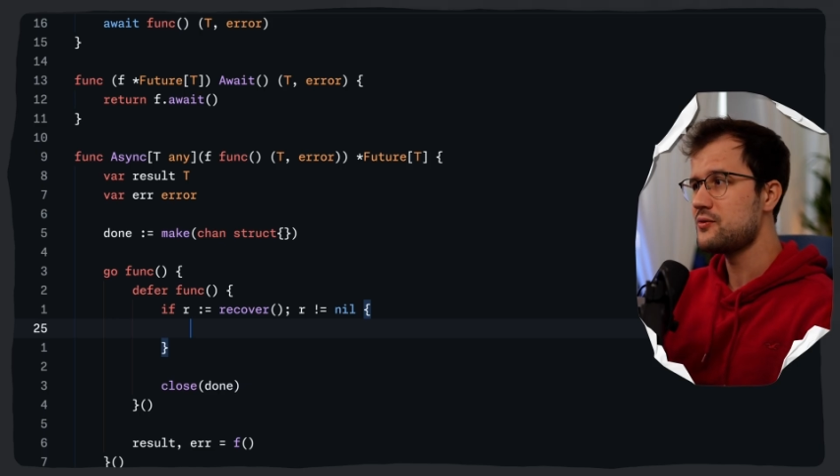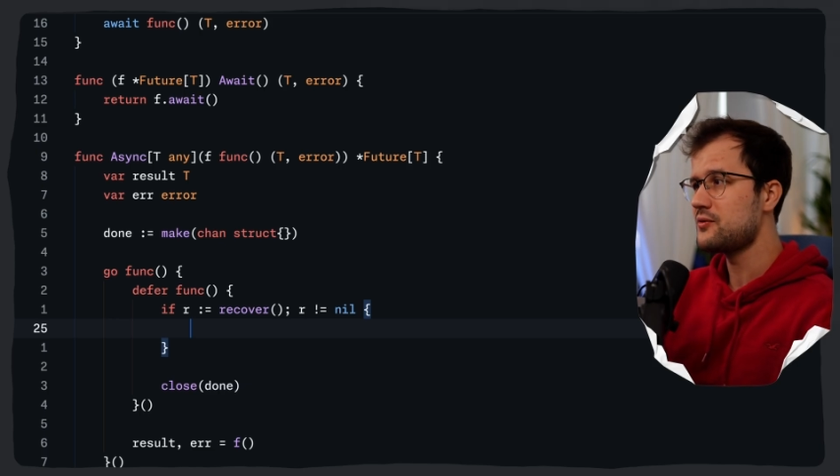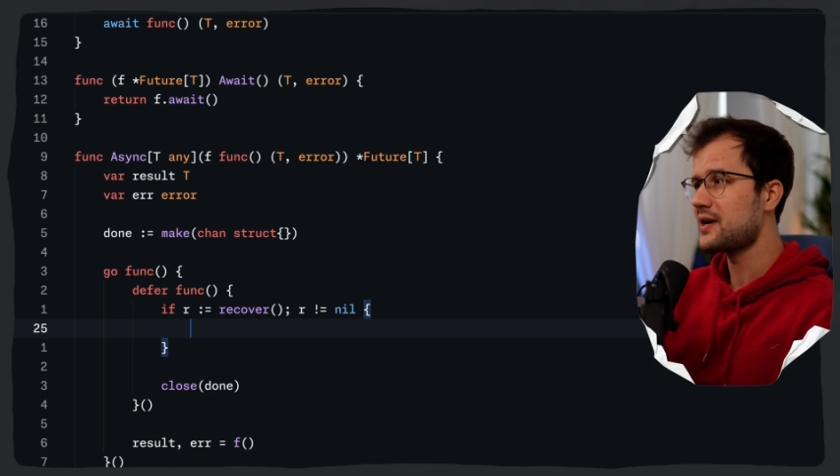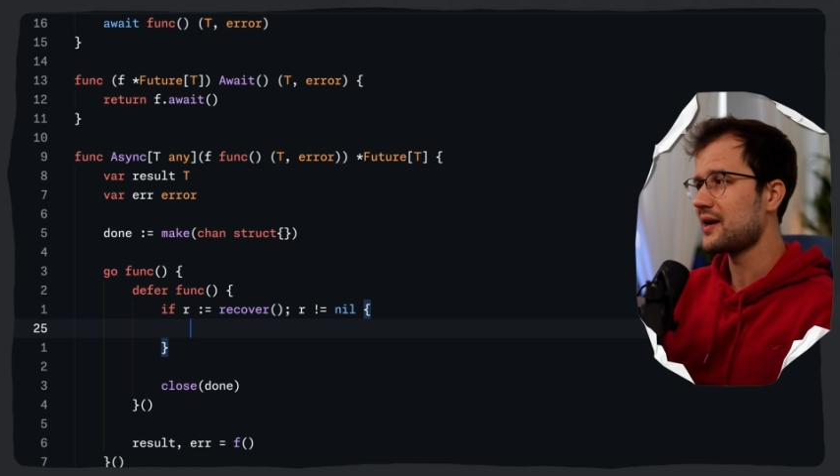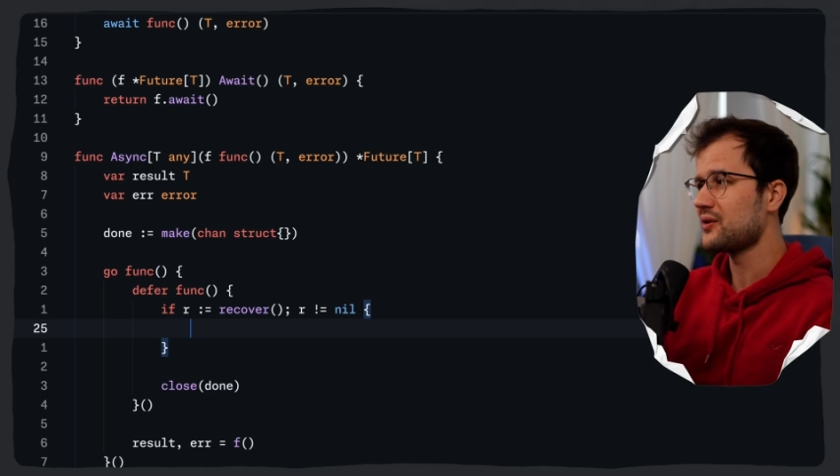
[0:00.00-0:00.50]
to
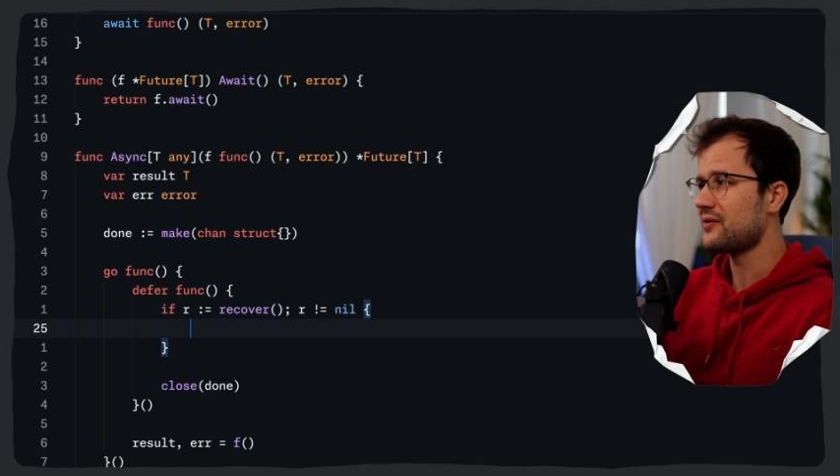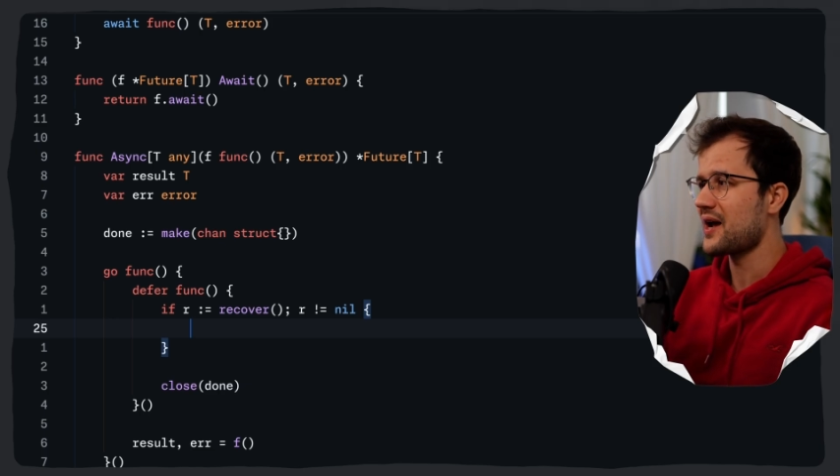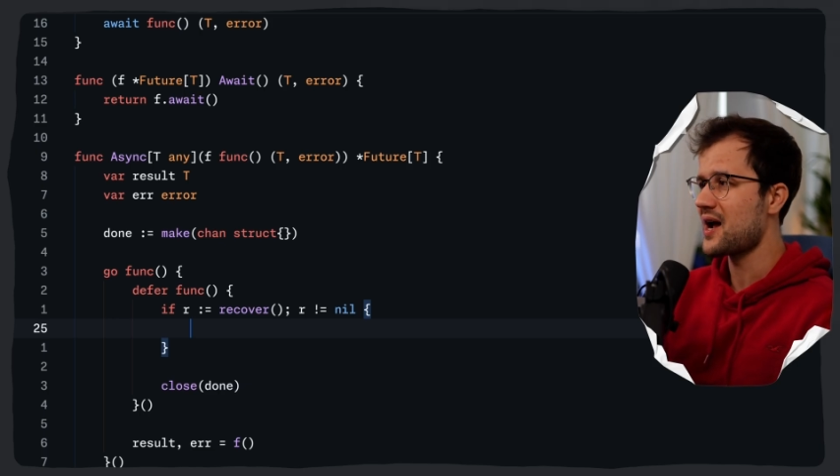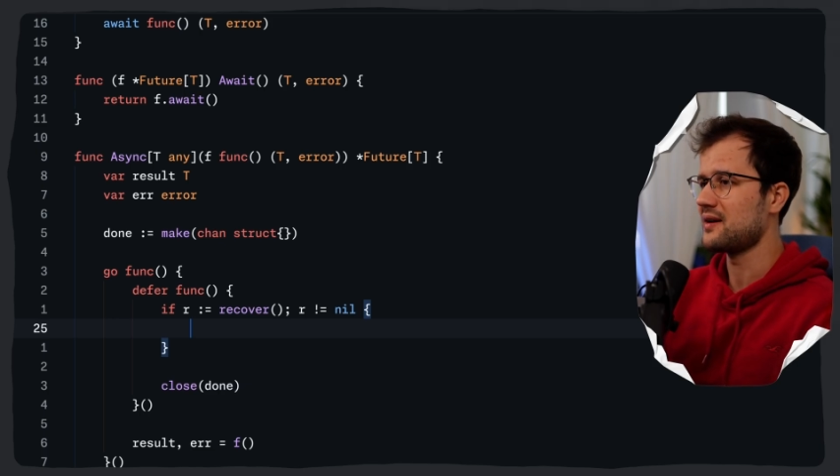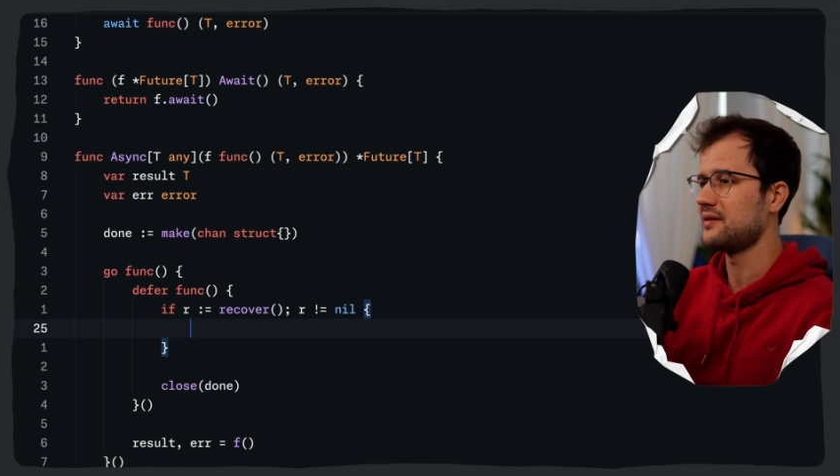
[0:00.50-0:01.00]
kind of
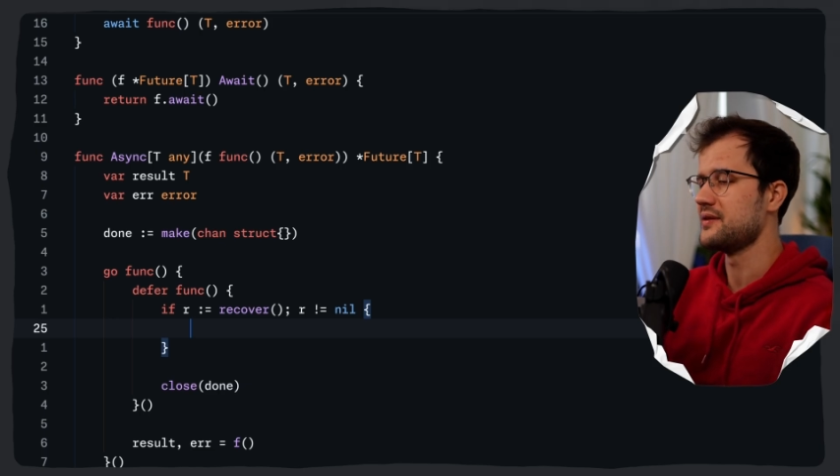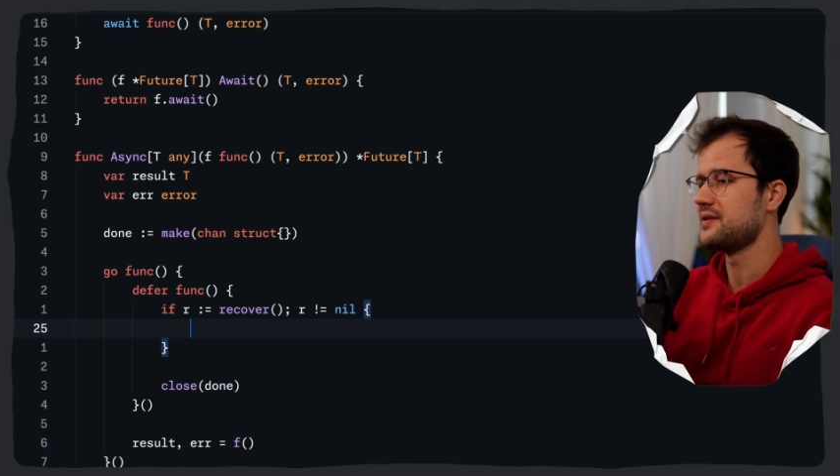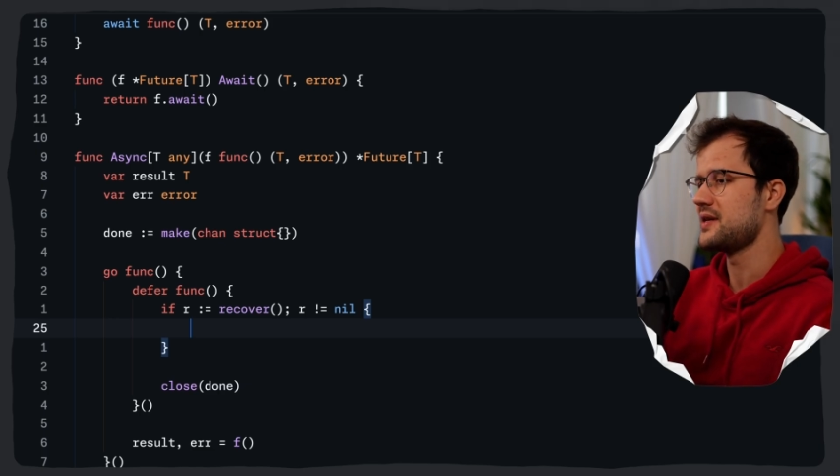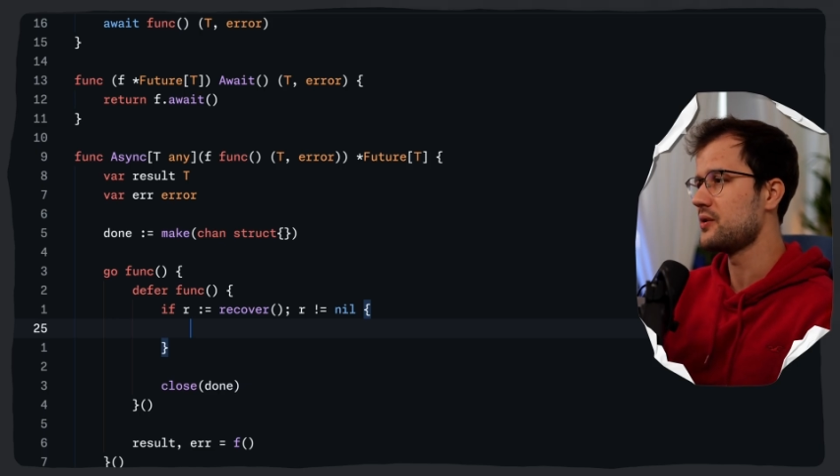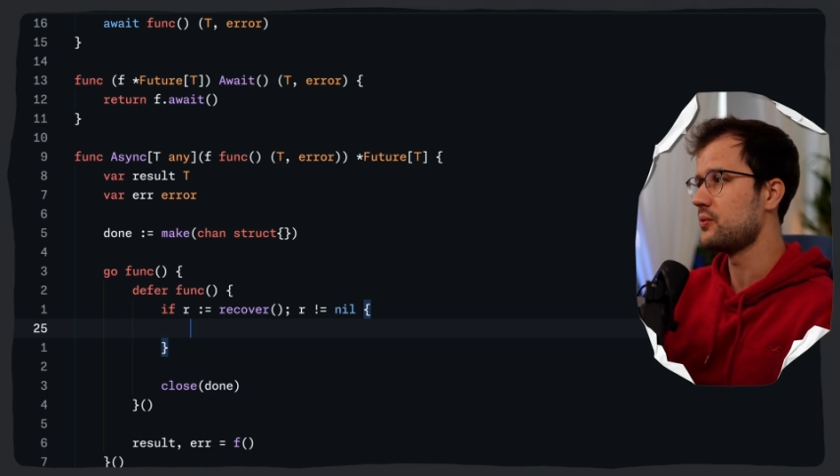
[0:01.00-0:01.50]
handle this
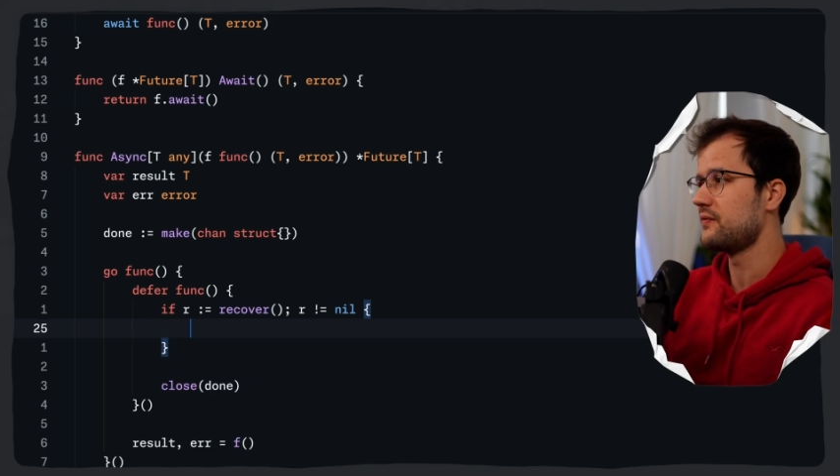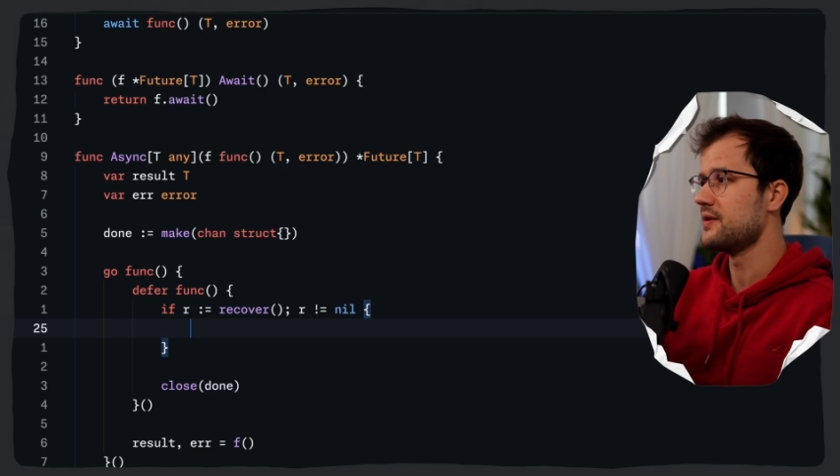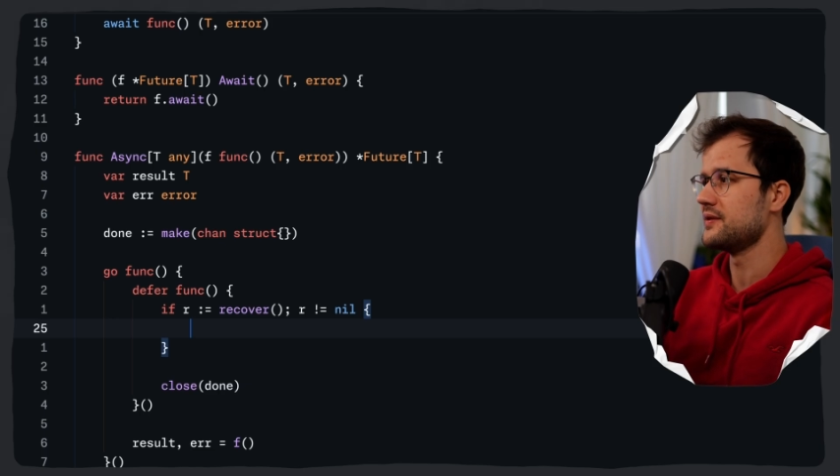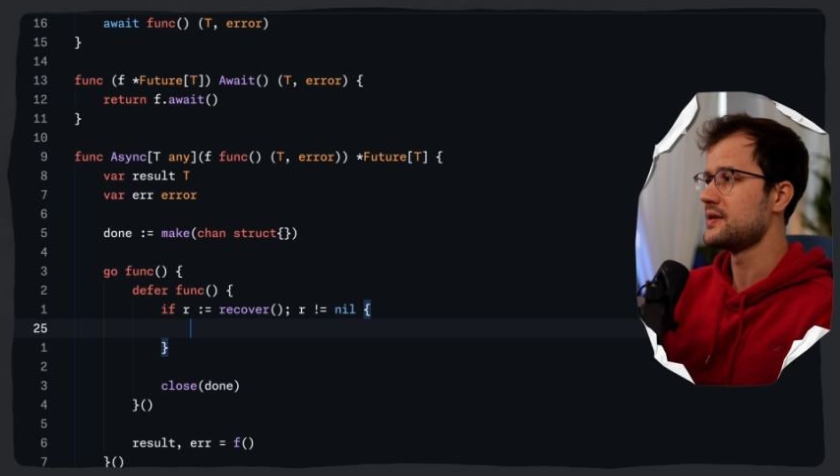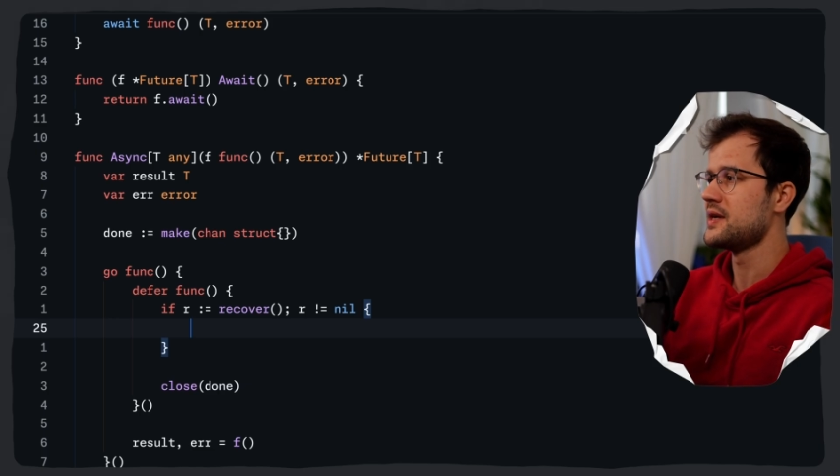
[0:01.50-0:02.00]
here with
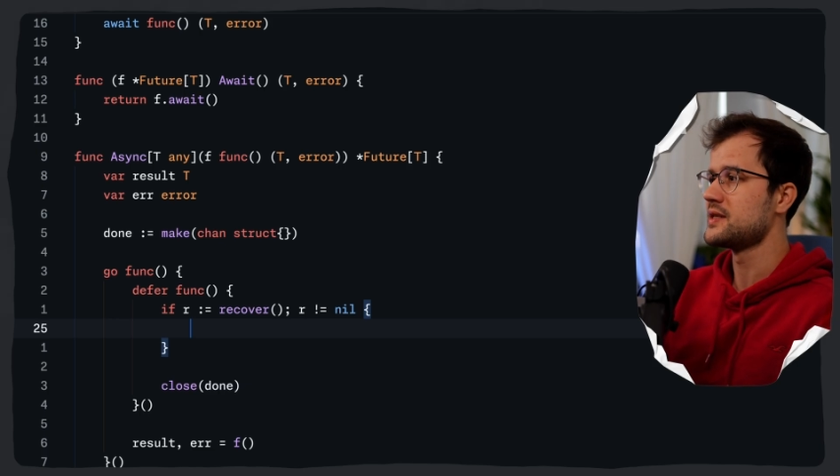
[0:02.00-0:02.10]
this